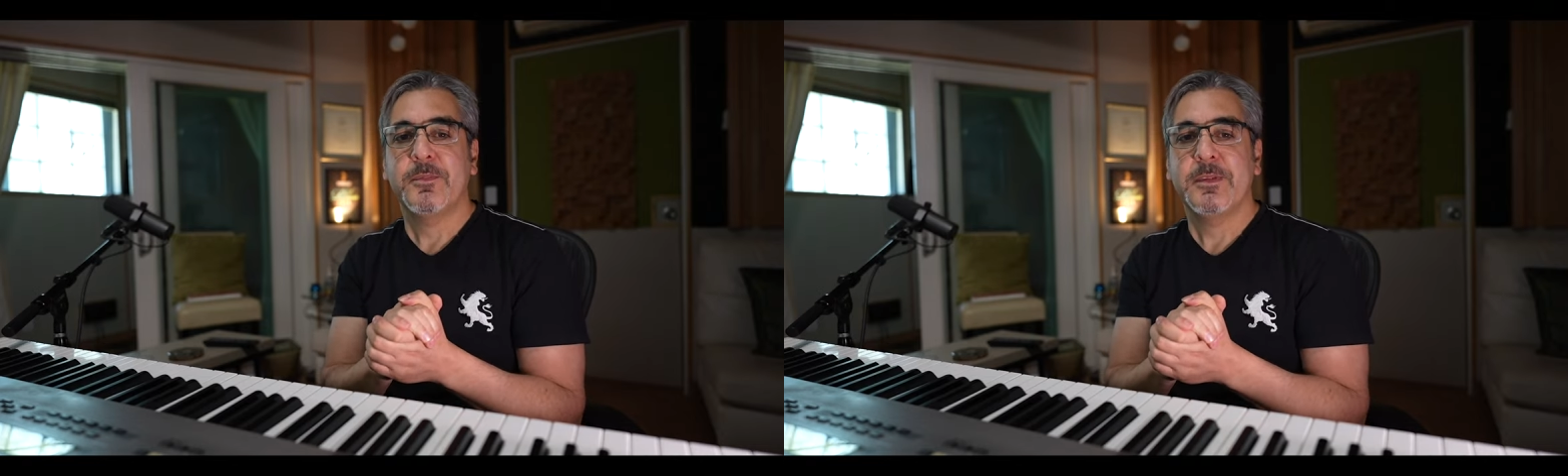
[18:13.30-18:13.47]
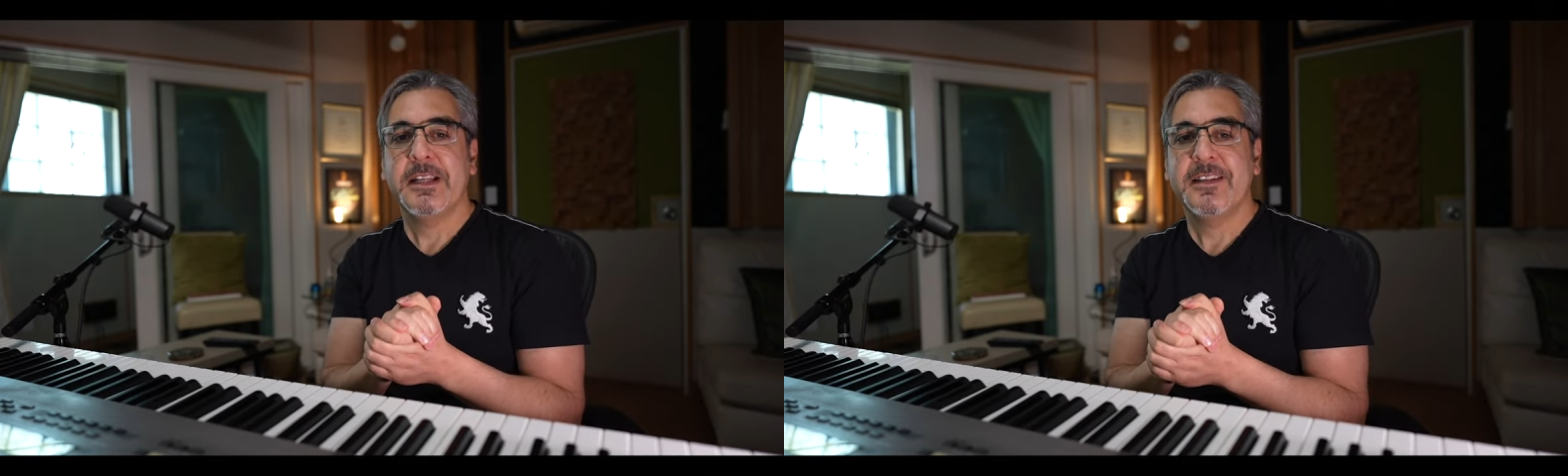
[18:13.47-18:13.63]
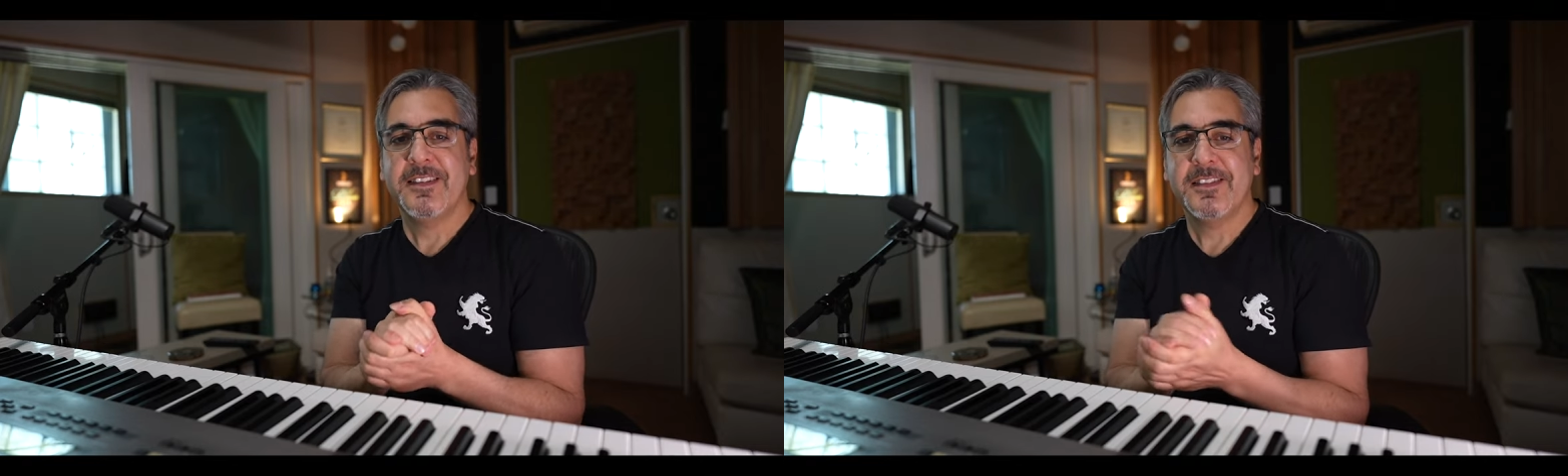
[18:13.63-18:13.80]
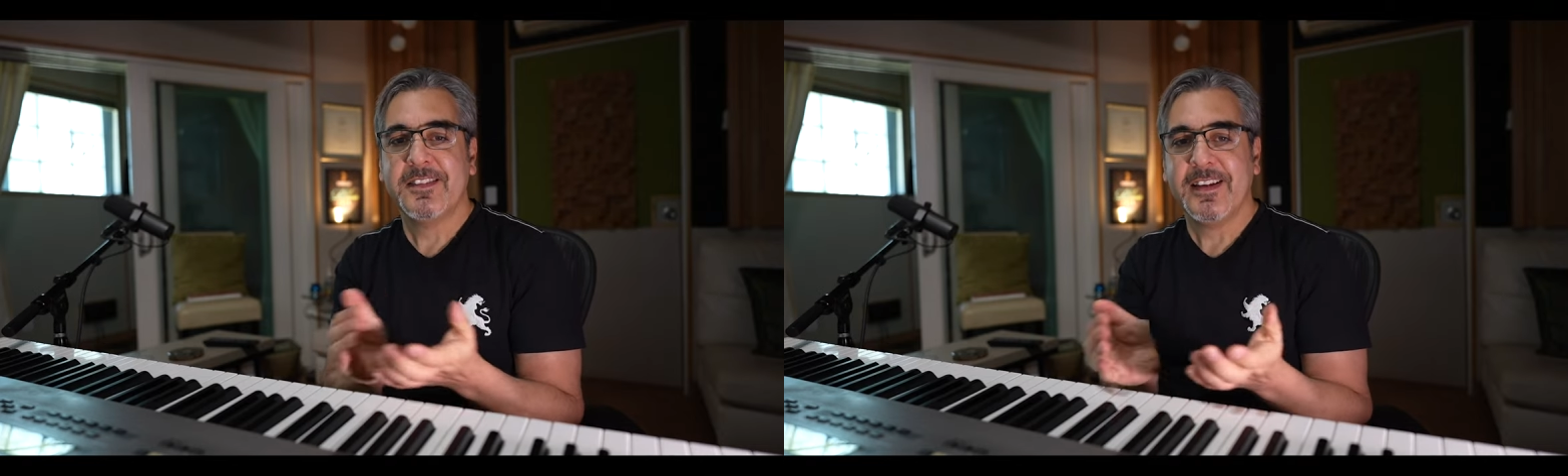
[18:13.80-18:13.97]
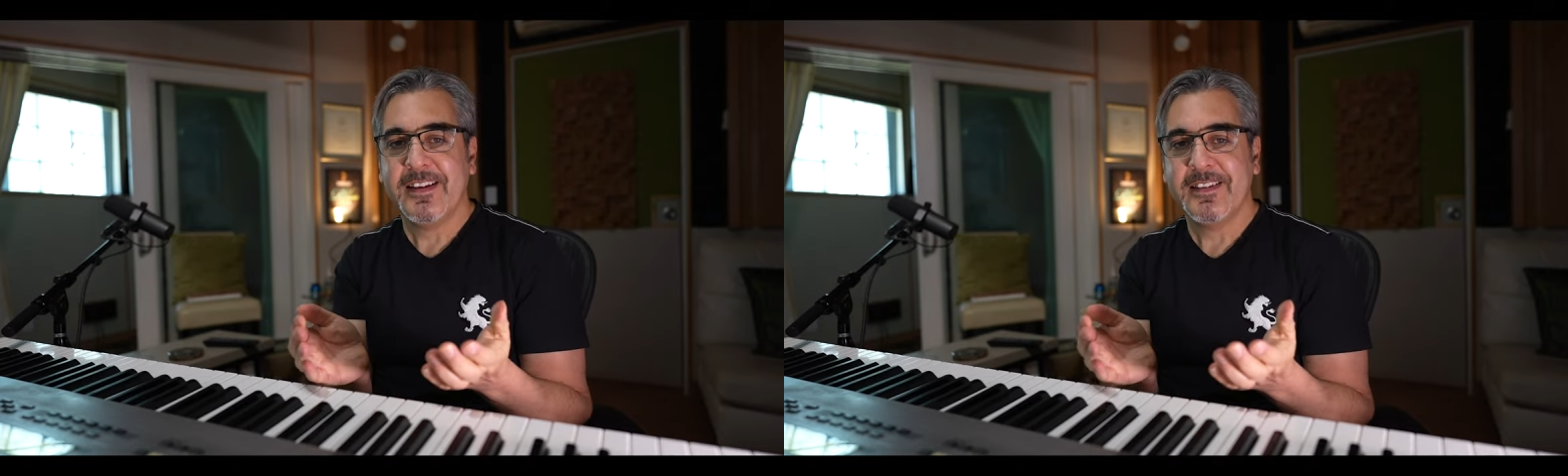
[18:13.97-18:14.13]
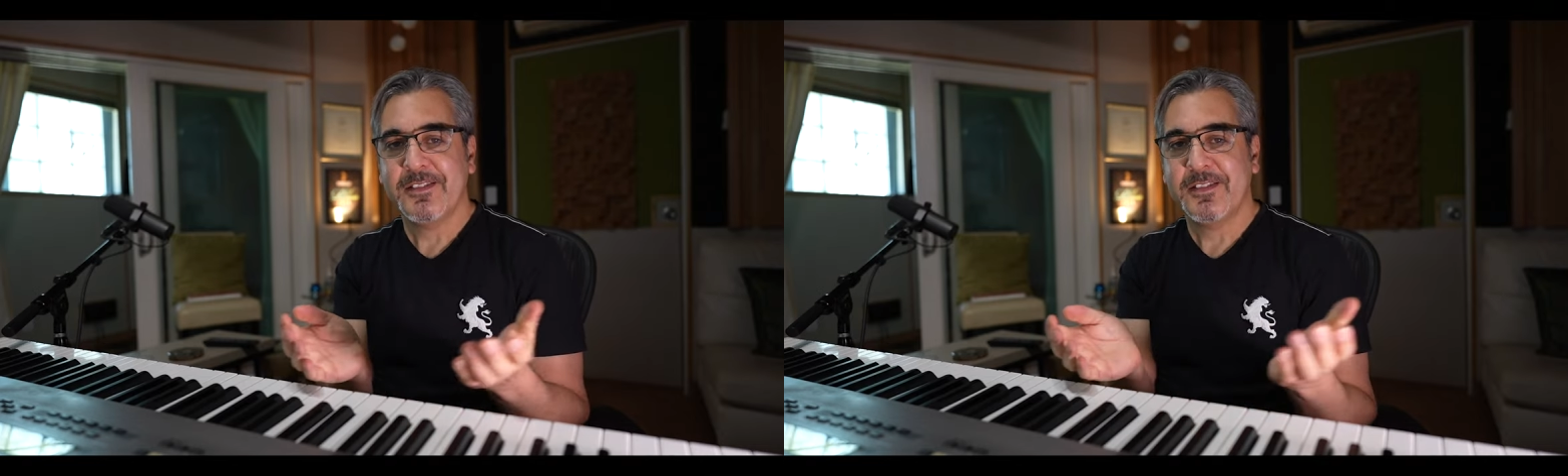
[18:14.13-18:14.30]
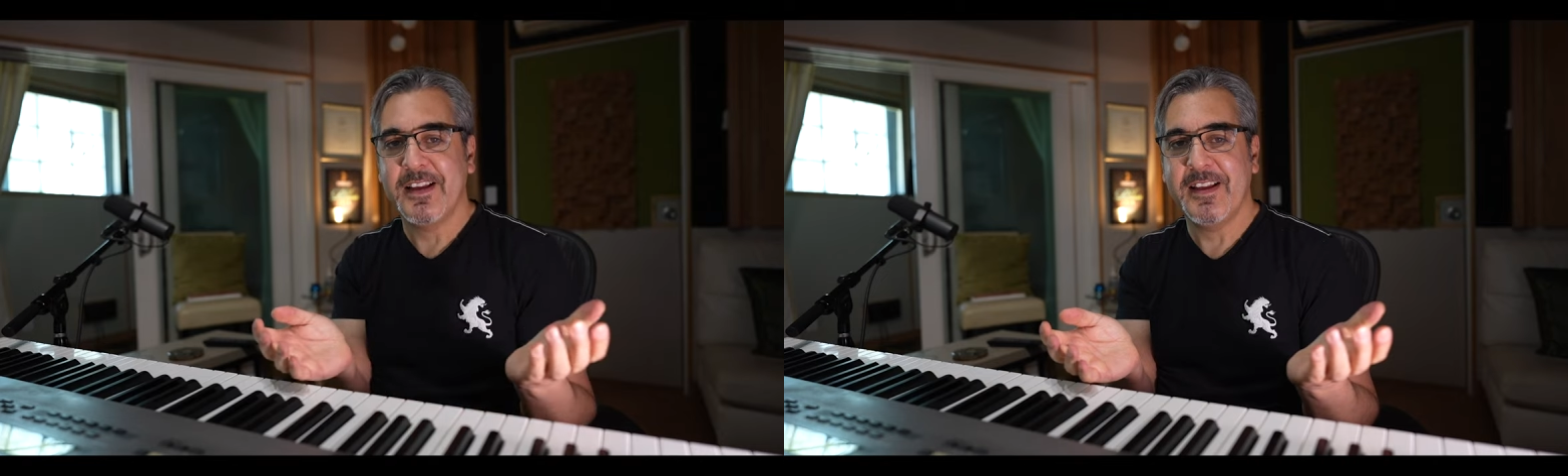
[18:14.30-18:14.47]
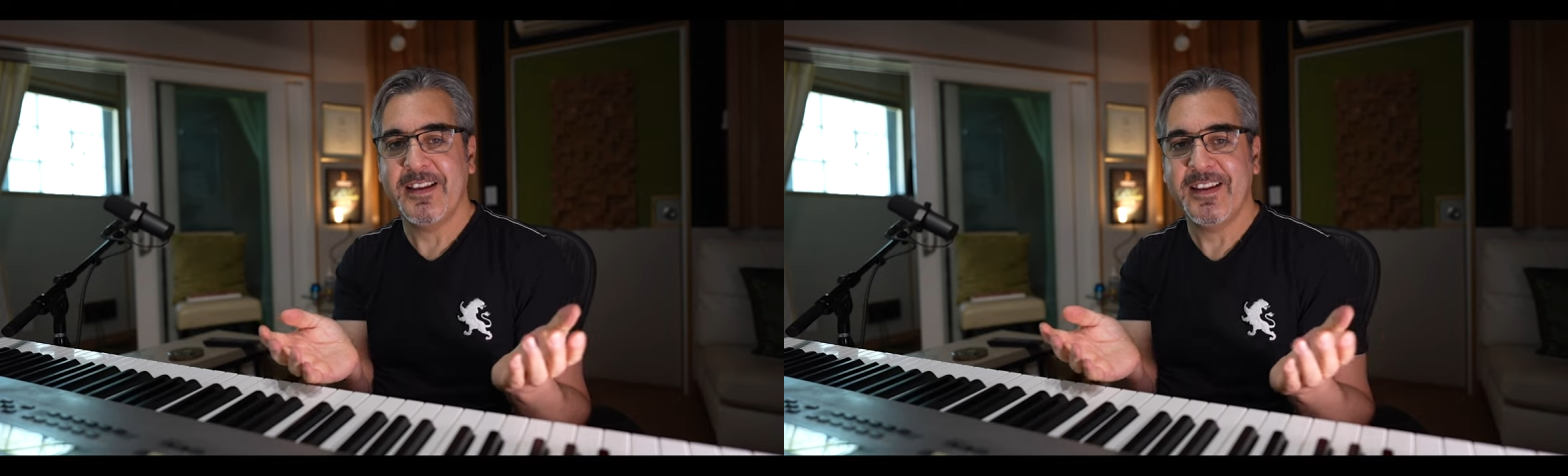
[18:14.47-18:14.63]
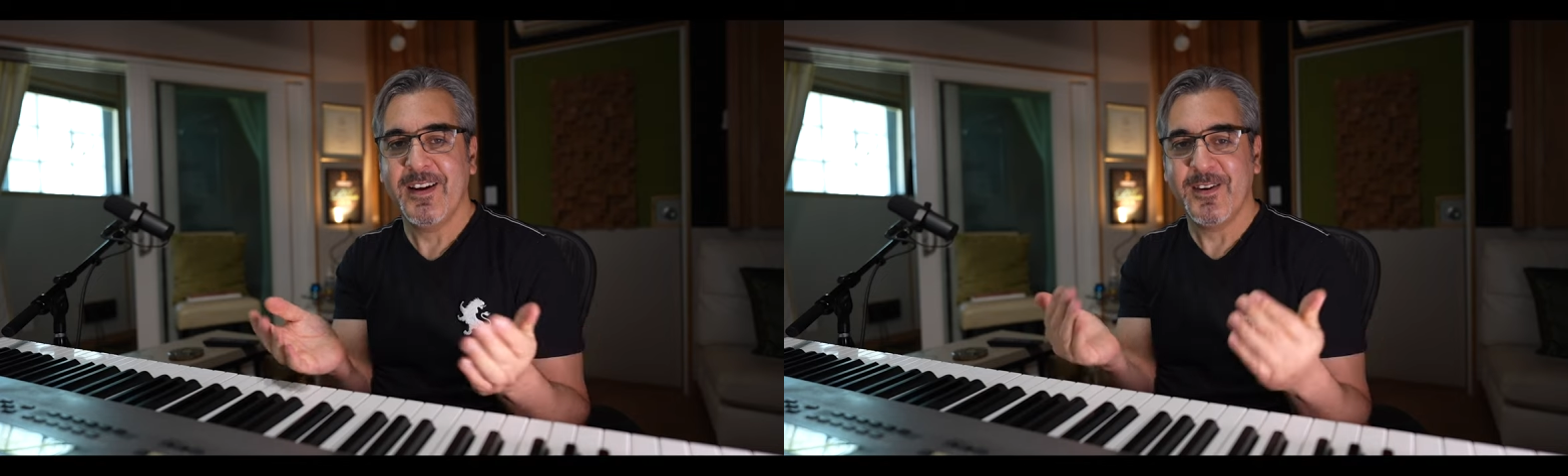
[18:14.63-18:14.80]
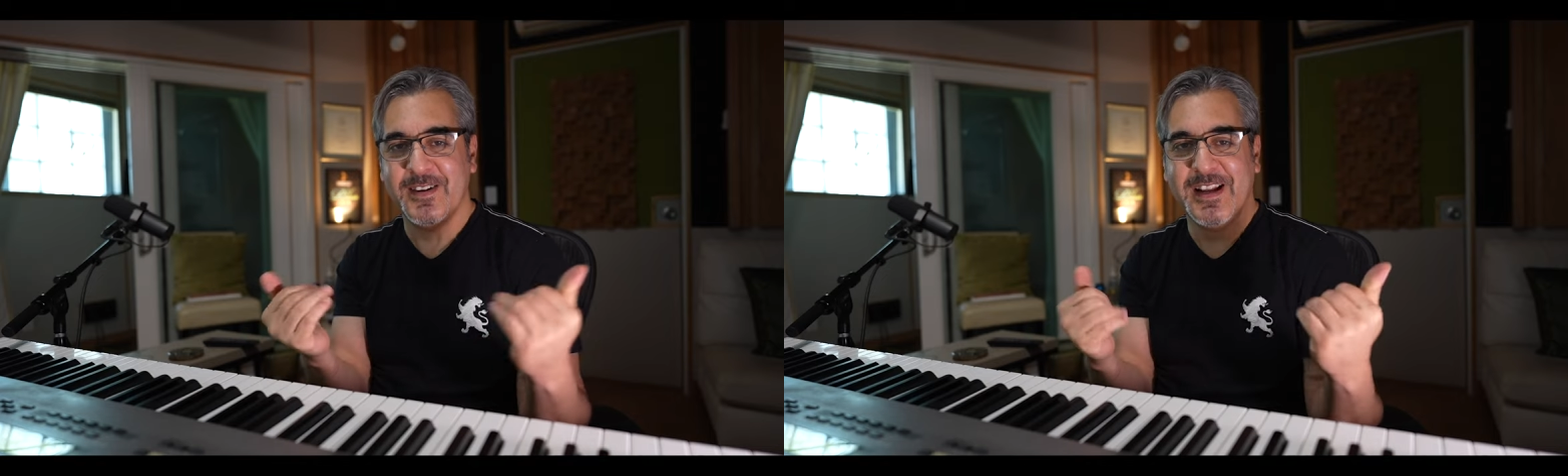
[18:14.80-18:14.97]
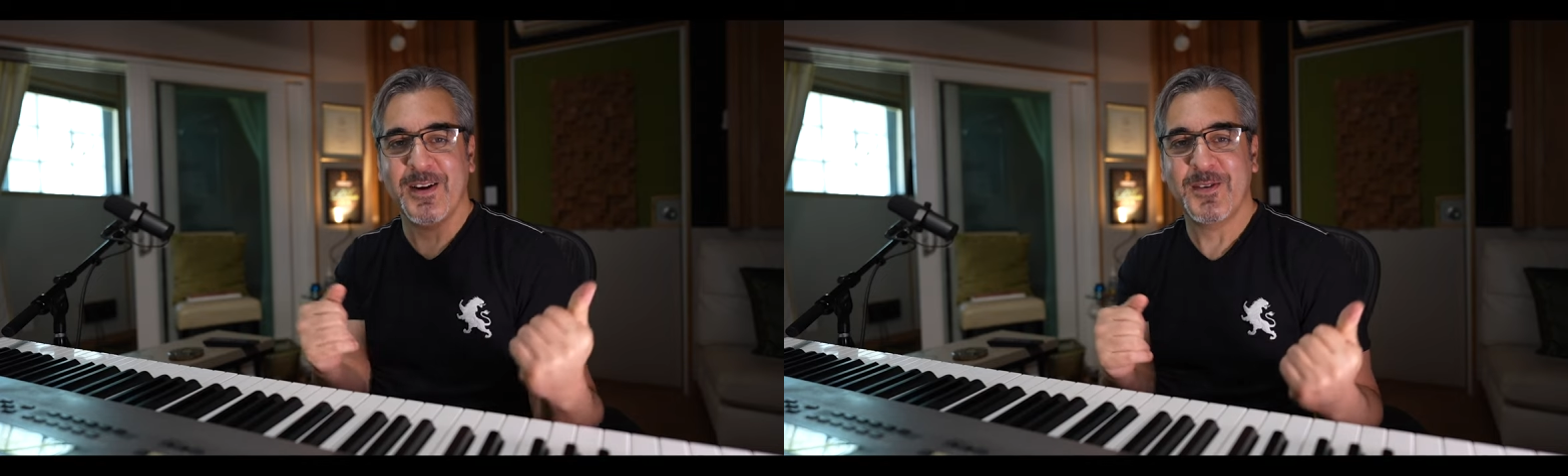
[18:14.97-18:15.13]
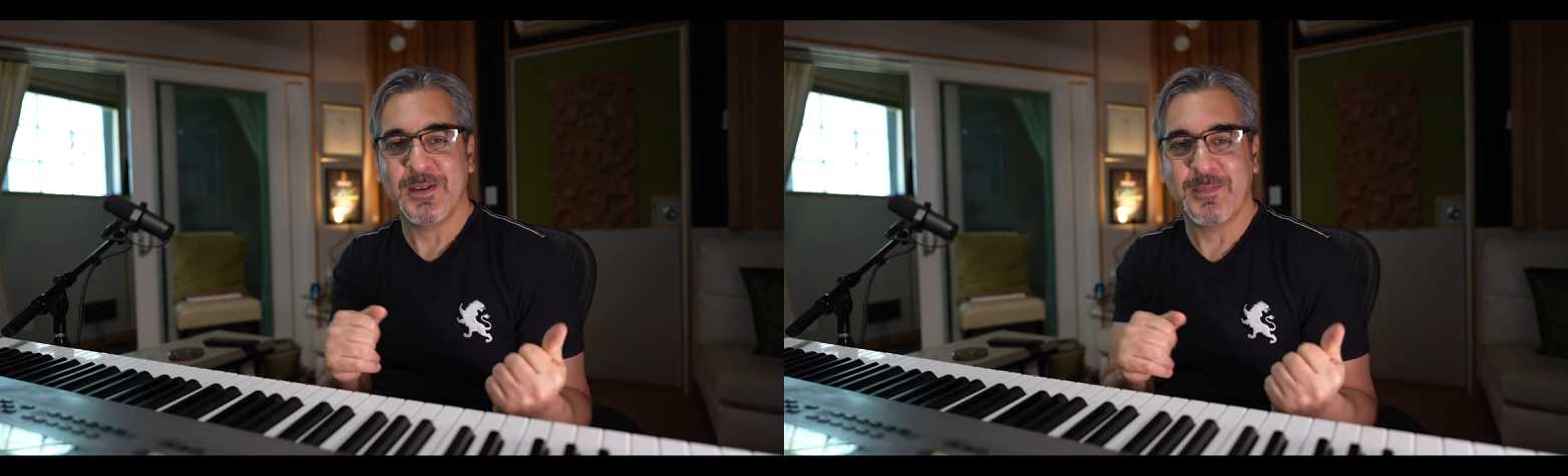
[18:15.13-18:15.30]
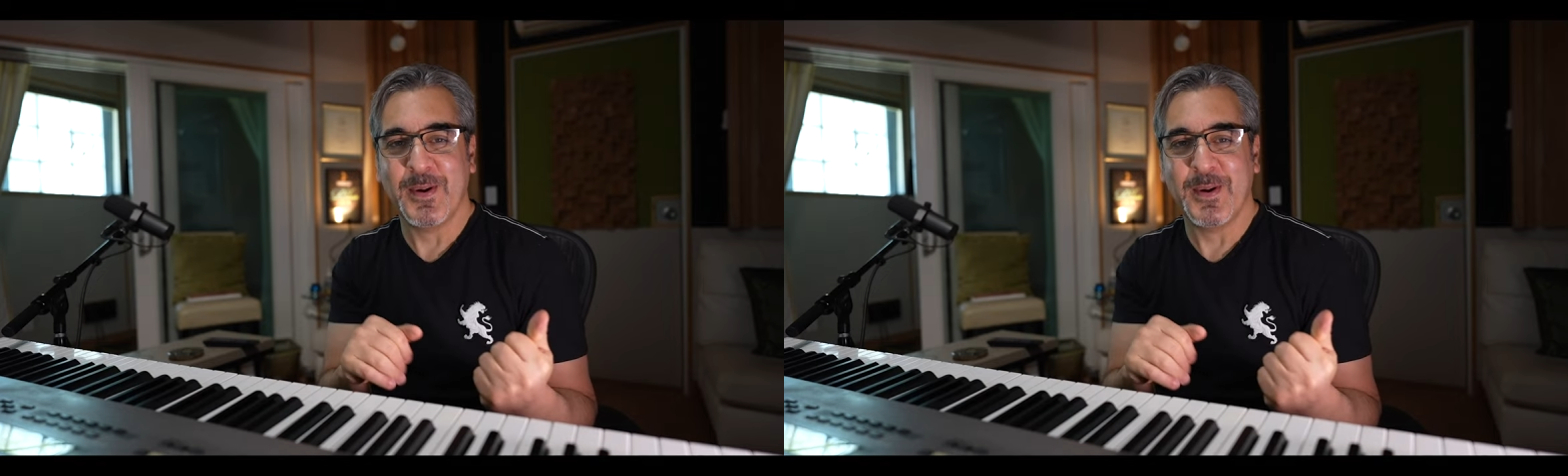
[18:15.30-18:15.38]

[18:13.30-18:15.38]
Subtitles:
In this case, on our